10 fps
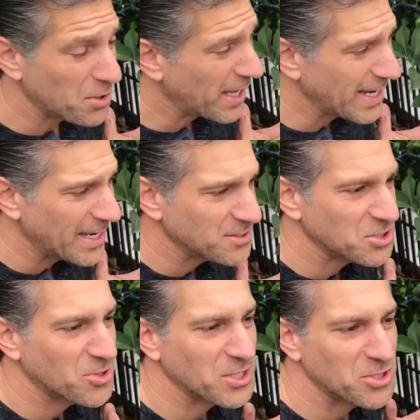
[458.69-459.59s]
plant has a
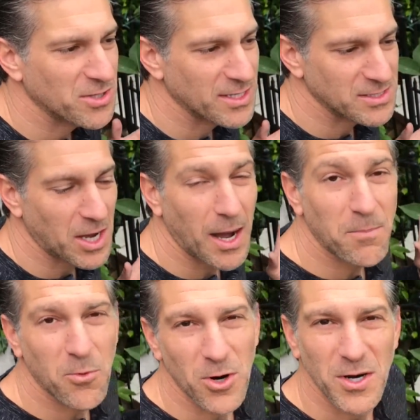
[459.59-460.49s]
structure that's
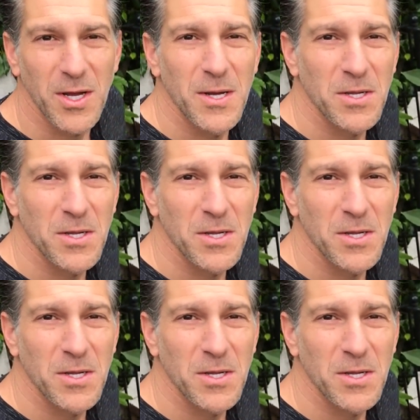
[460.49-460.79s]
upward.